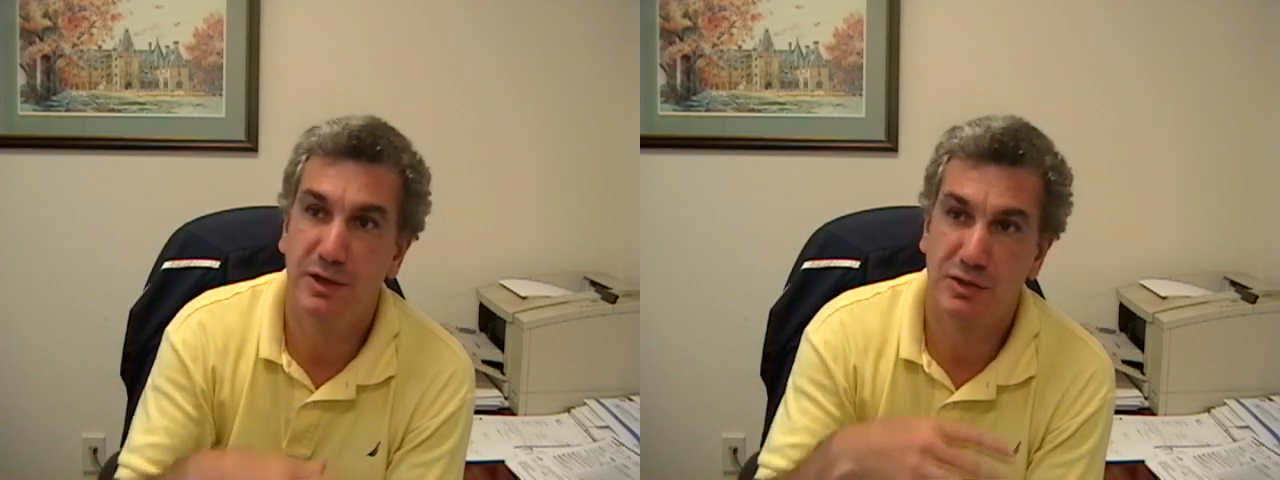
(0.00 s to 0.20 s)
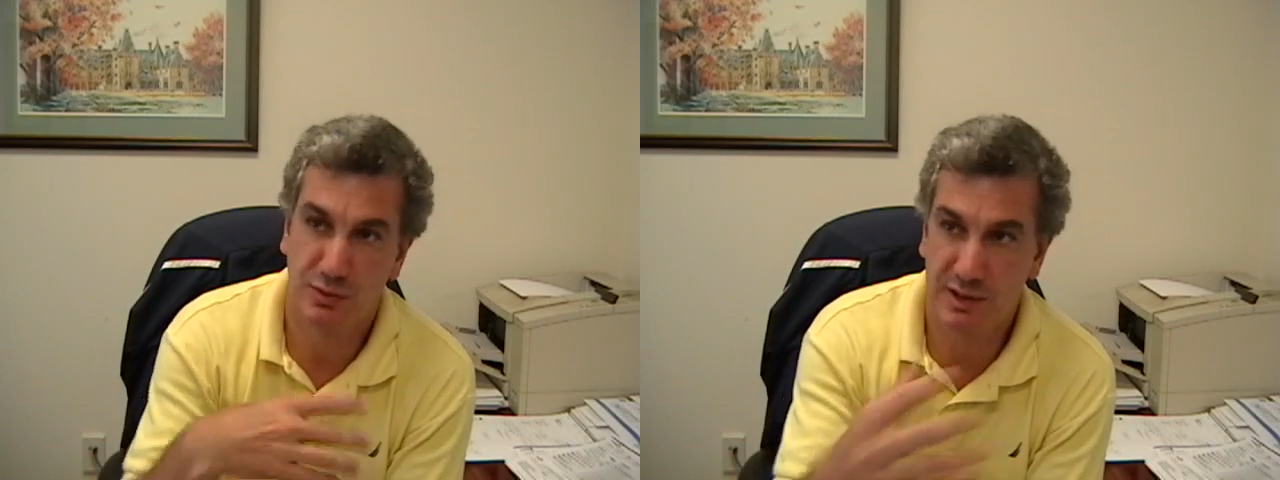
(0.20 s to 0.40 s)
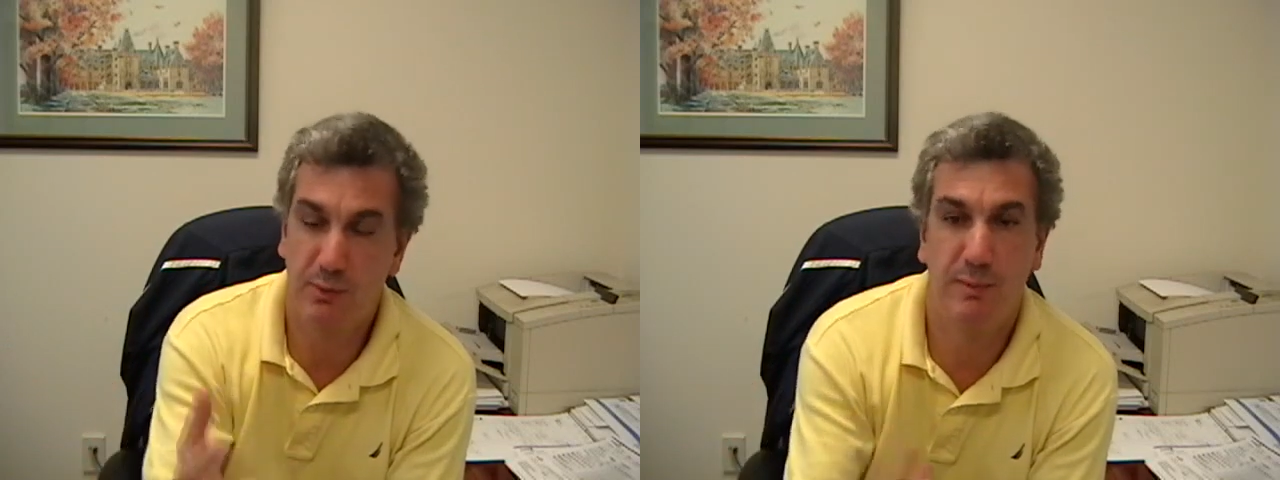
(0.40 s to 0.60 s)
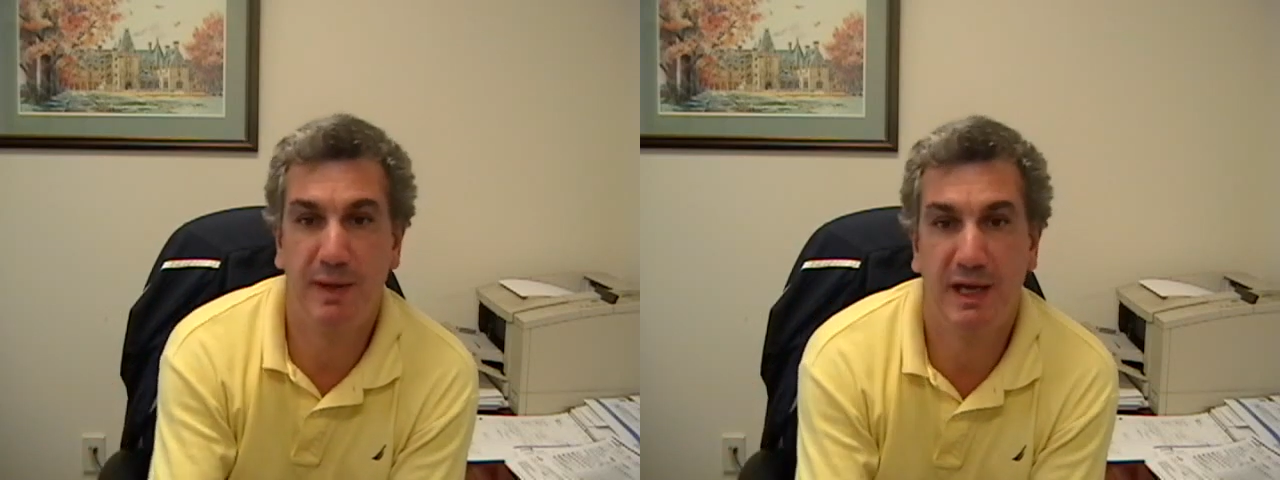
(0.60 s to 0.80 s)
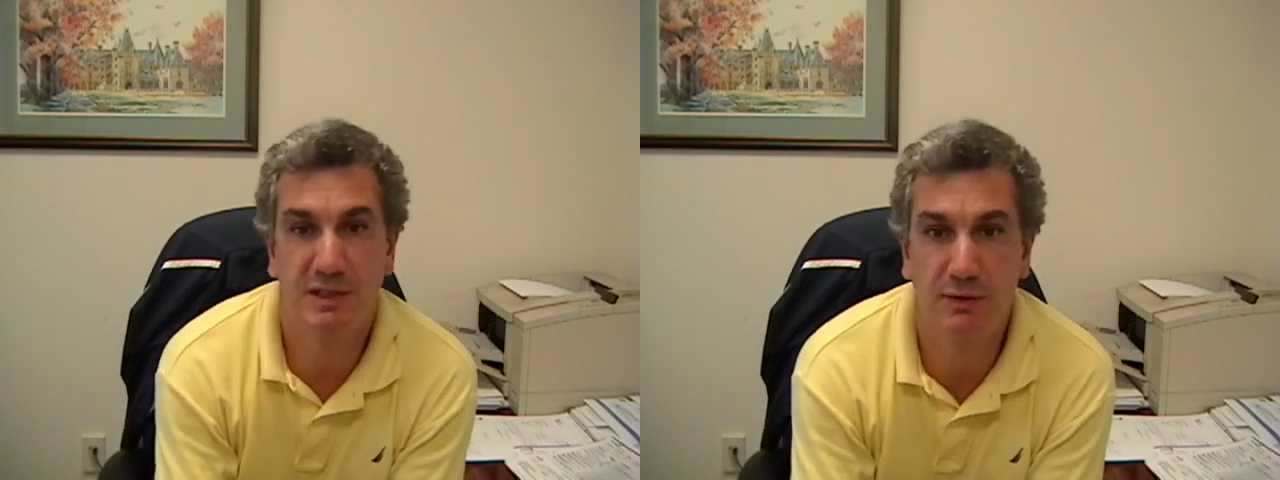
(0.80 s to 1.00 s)
So as I went
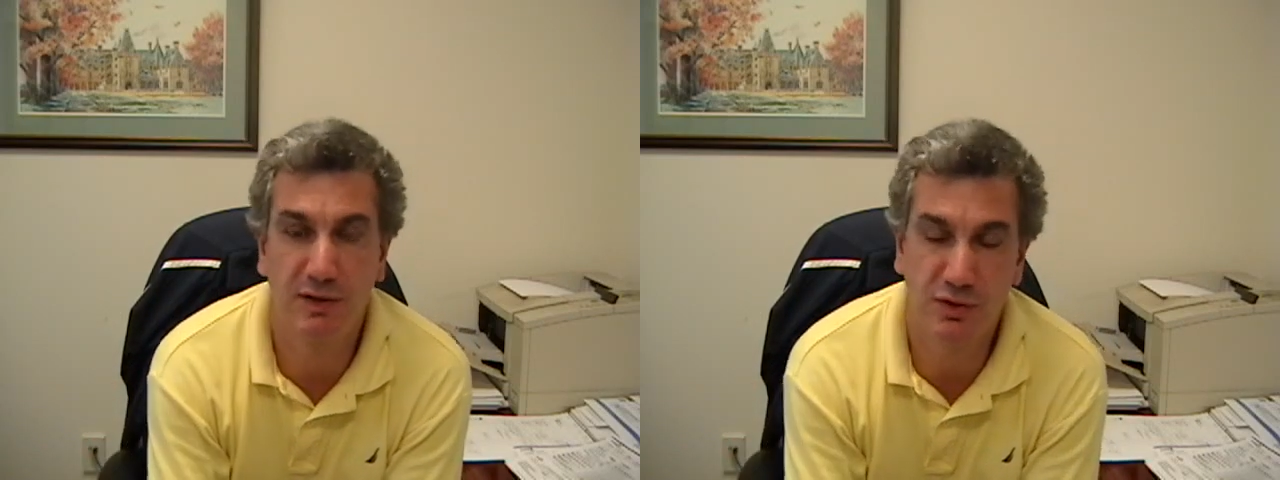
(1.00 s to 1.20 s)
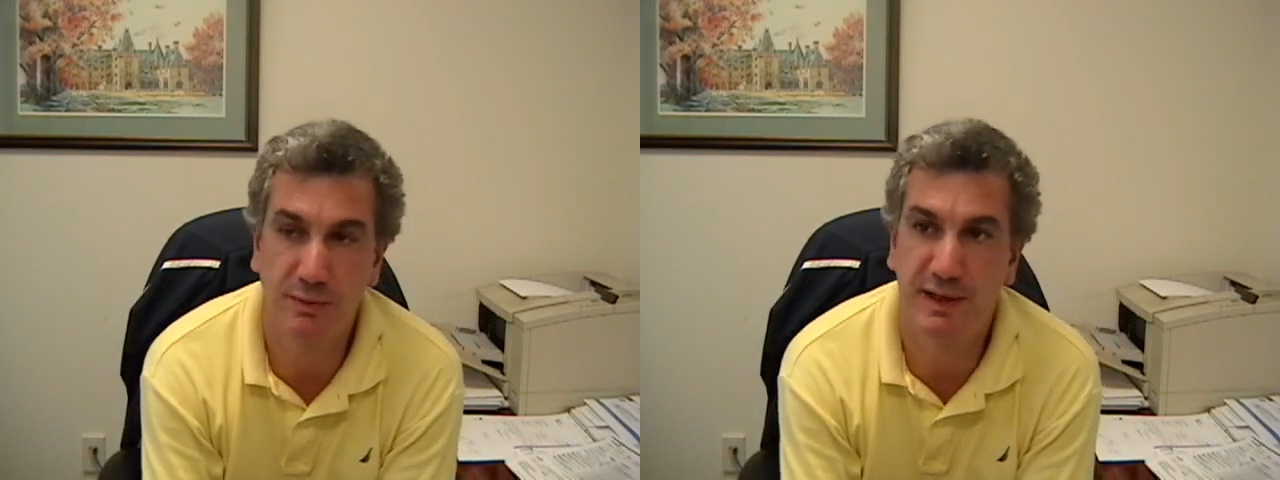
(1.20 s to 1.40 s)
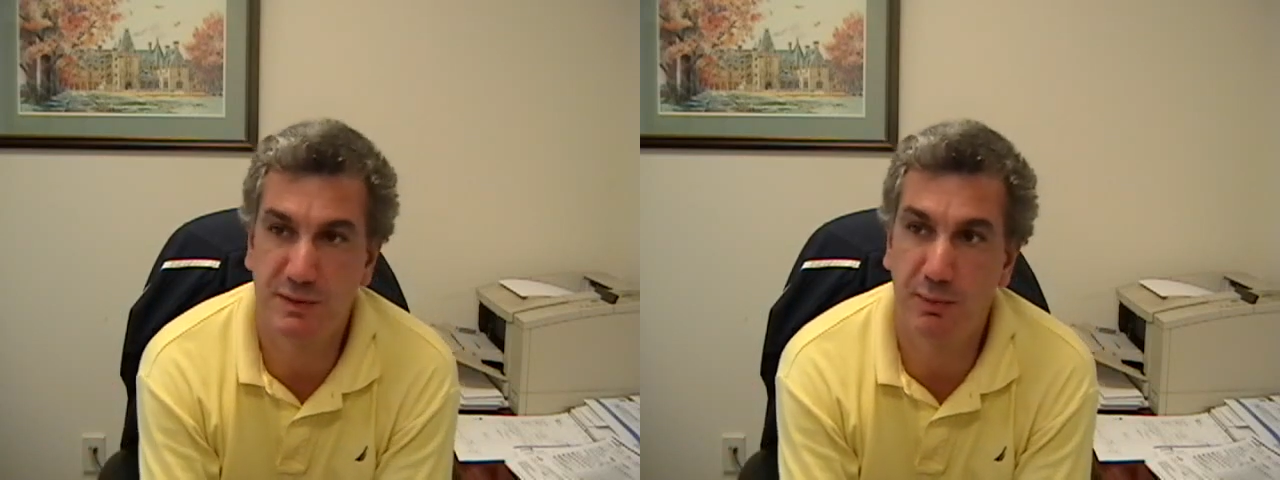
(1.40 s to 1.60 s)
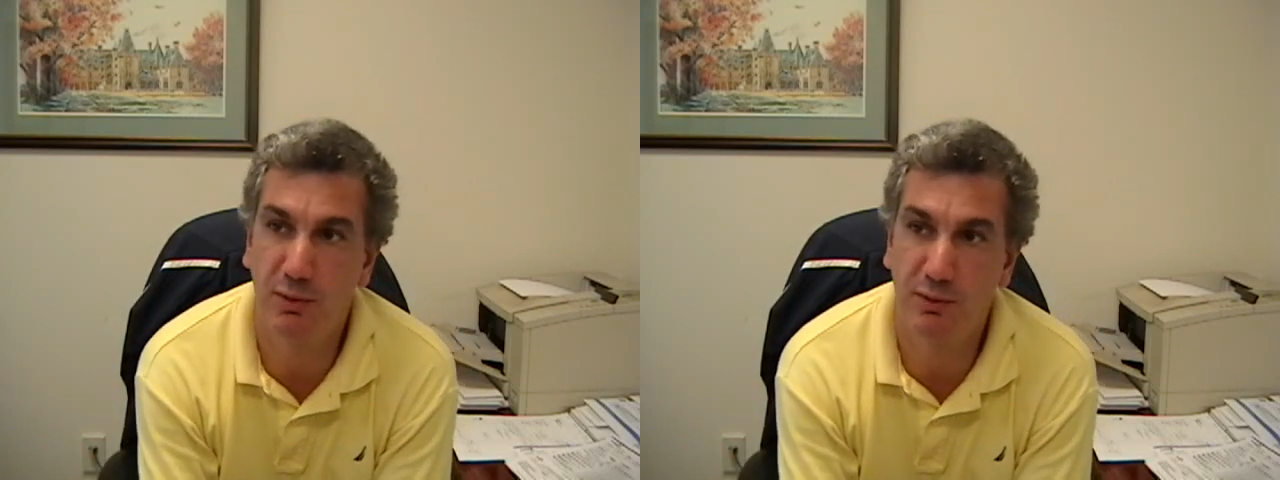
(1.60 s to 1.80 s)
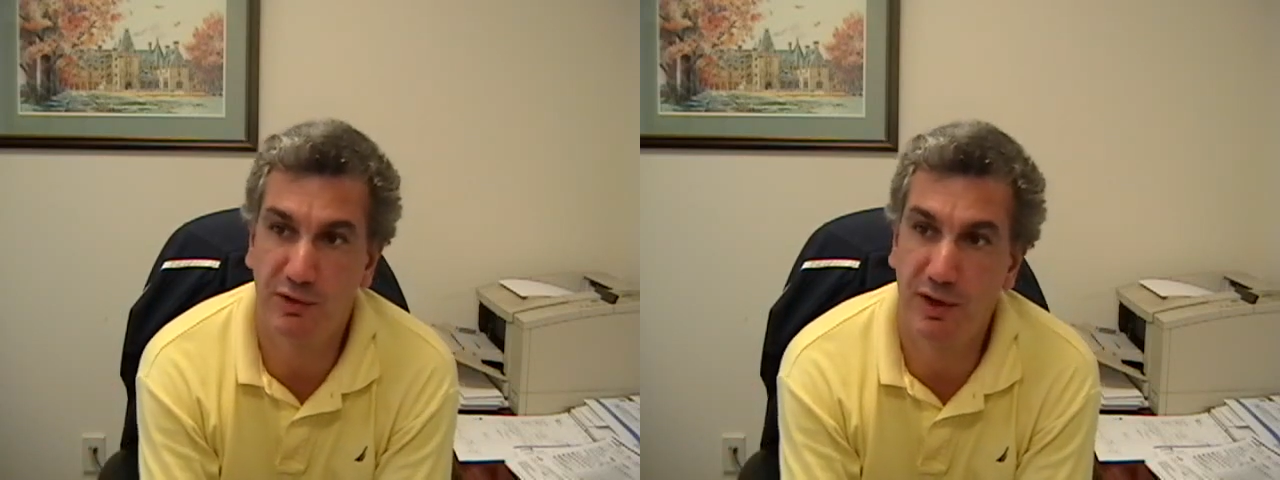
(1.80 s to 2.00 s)
past there, I saw the
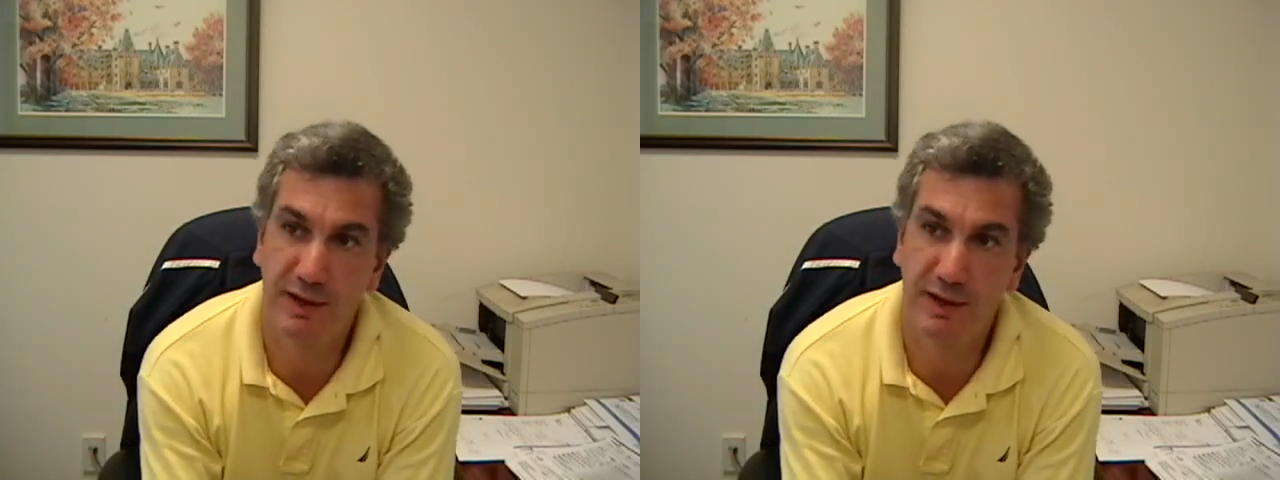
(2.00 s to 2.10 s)
baseball was on,